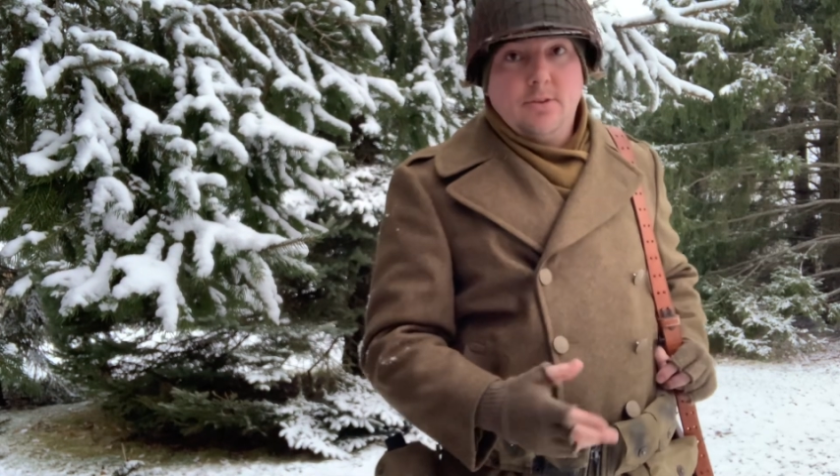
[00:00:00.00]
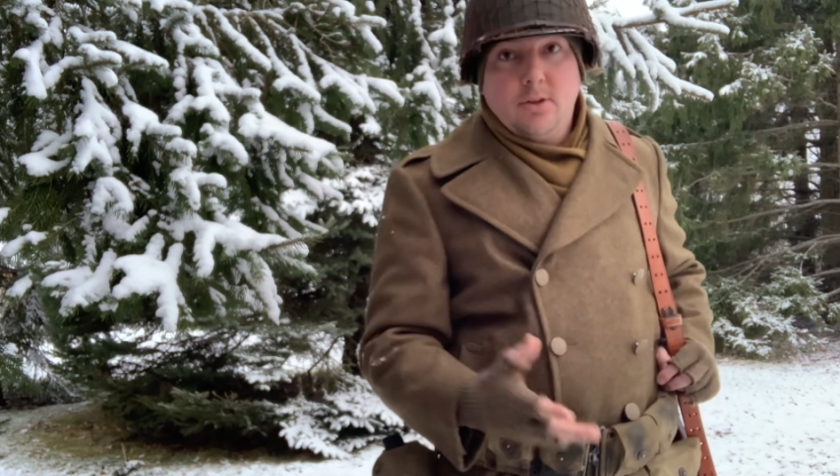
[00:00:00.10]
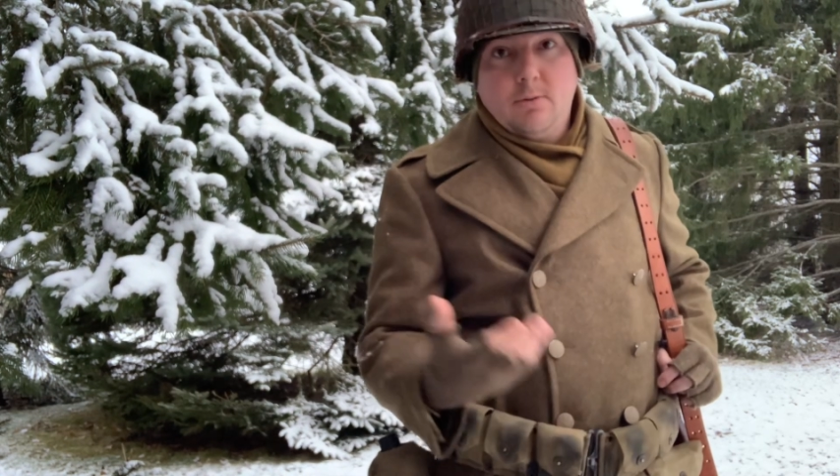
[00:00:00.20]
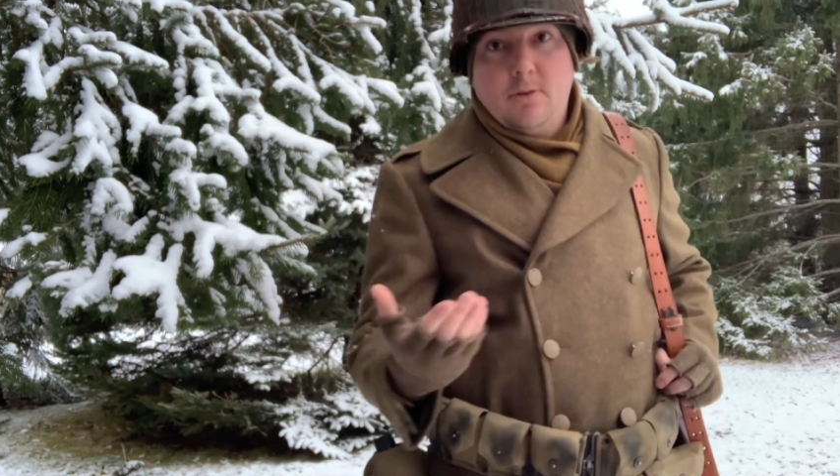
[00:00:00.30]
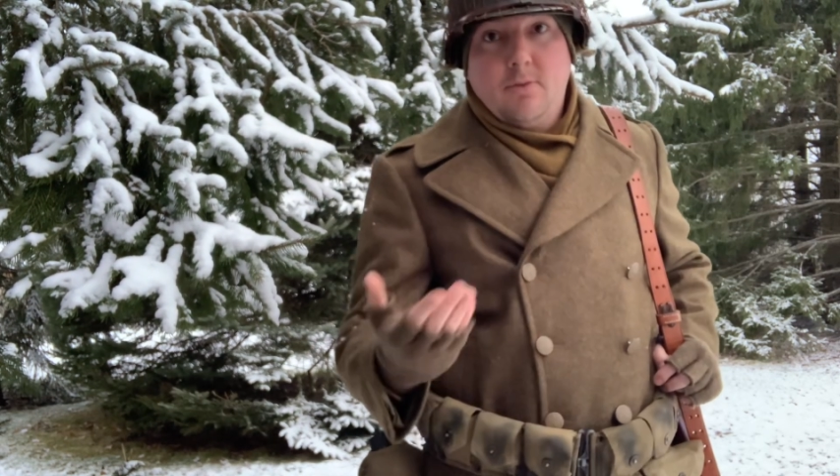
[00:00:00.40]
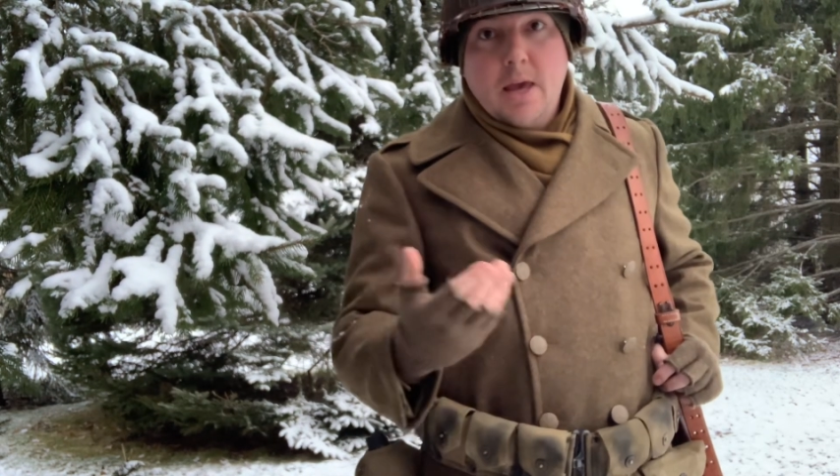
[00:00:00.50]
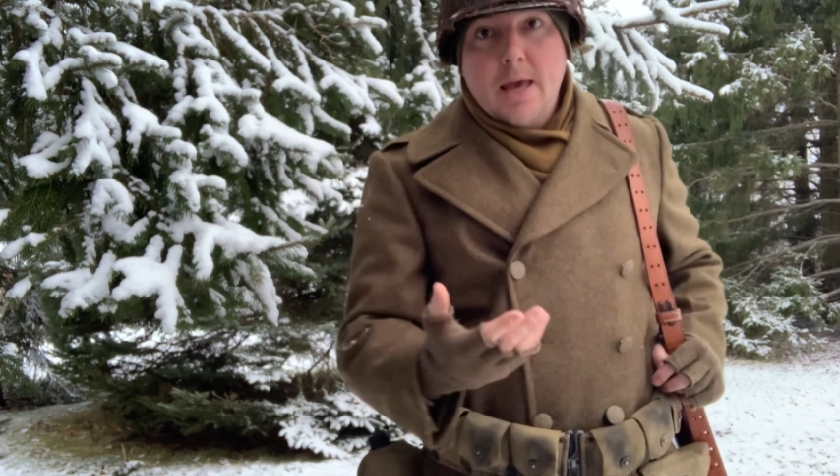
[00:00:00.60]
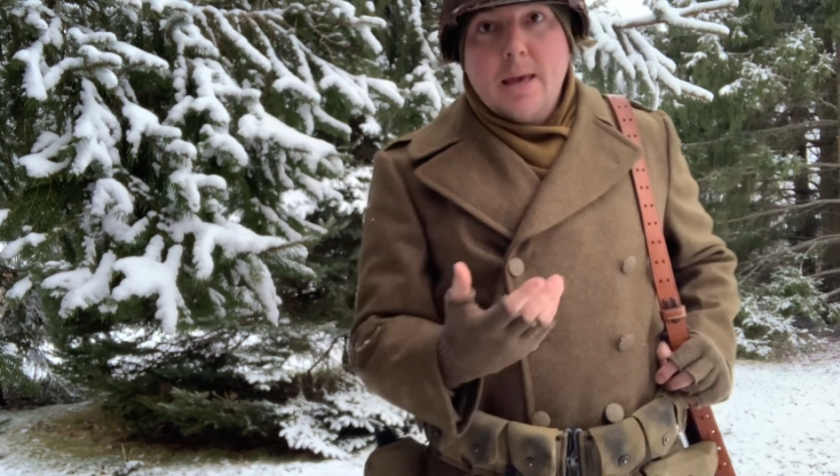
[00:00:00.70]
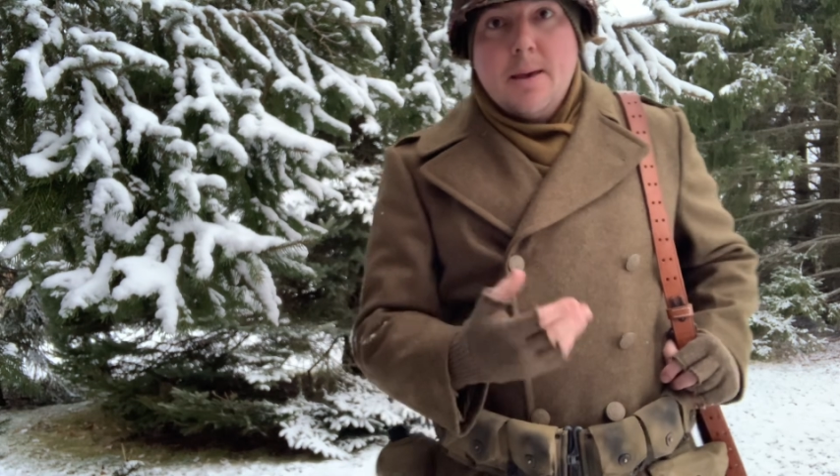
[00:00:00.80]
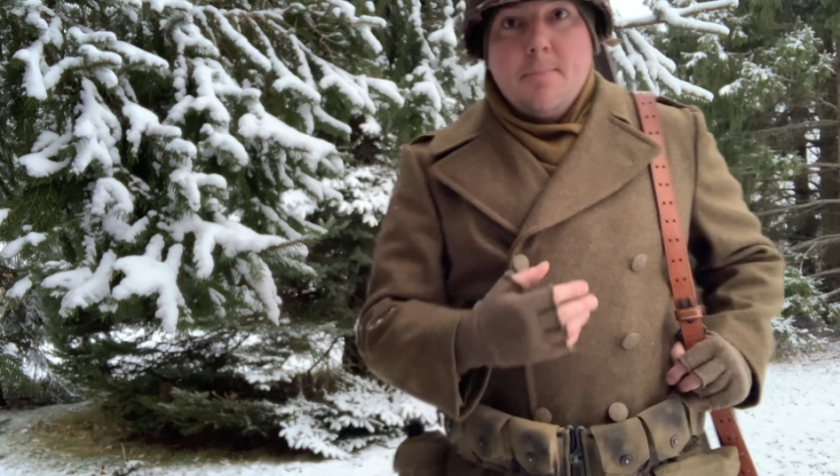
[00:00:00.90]
So you would have
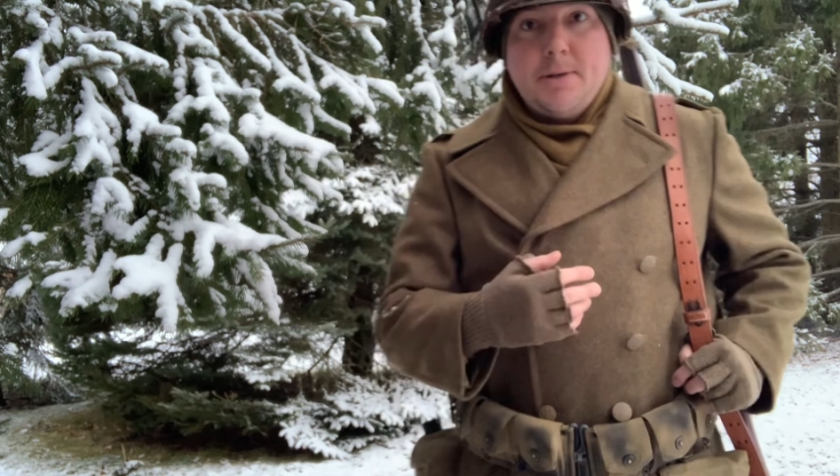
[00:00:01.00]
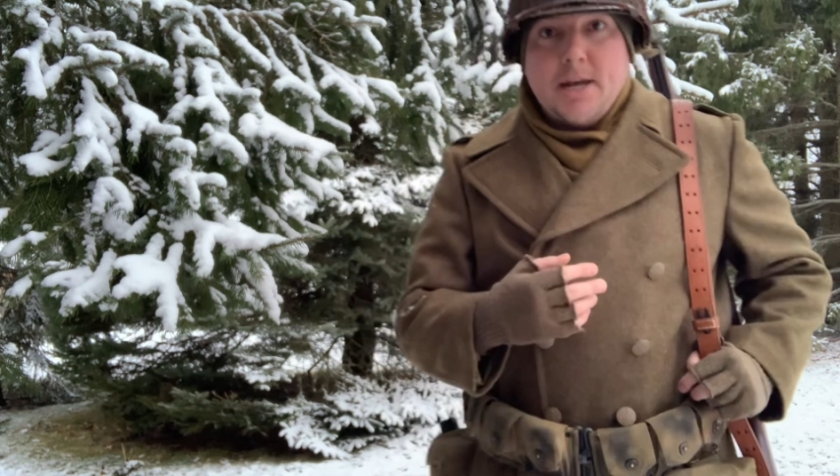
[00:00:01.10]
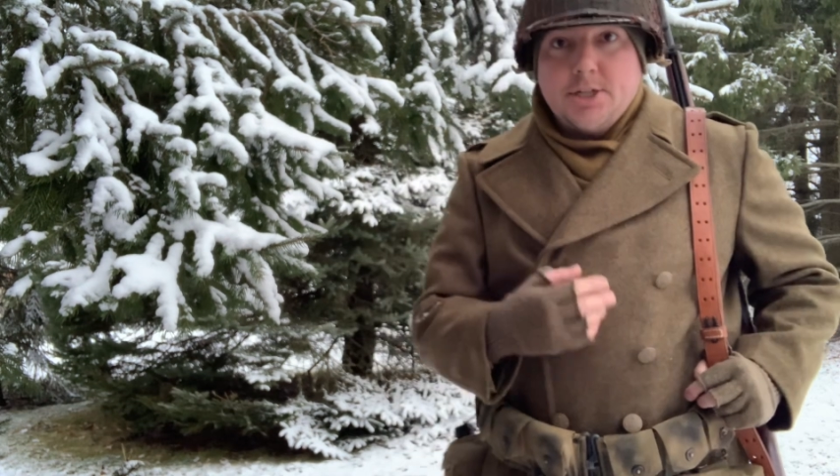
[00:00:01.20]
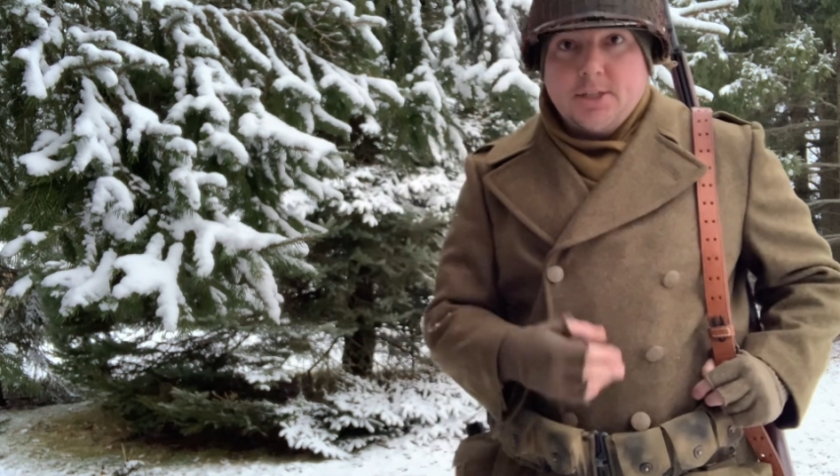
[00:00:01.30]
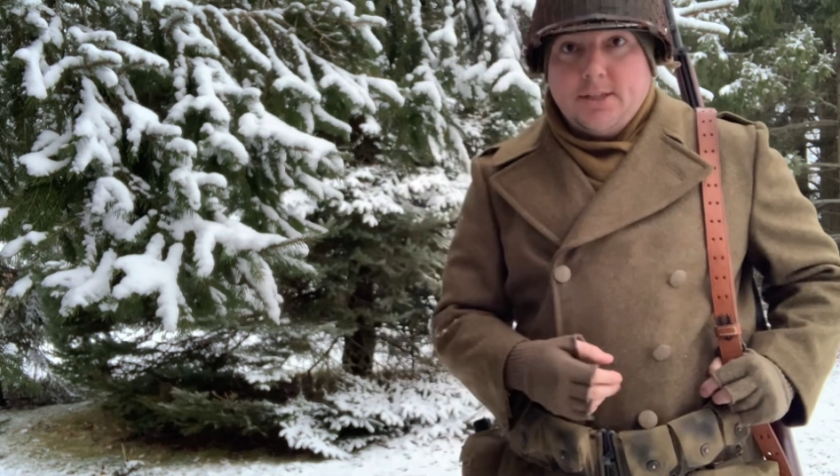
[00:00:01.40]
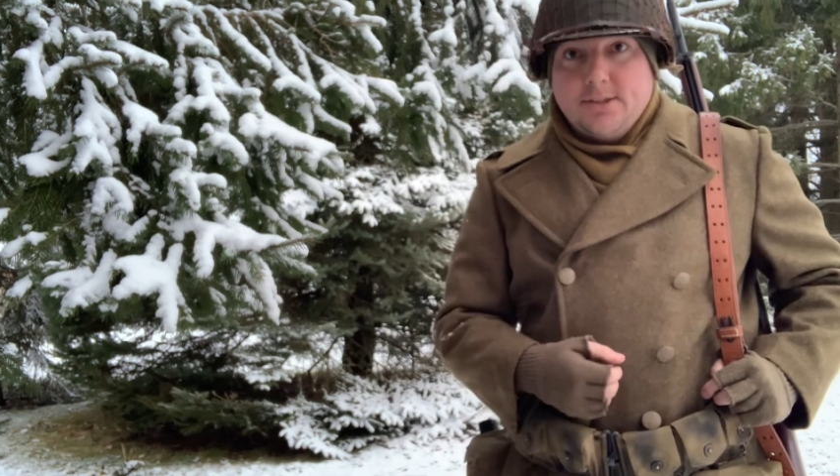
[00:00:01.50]
potentially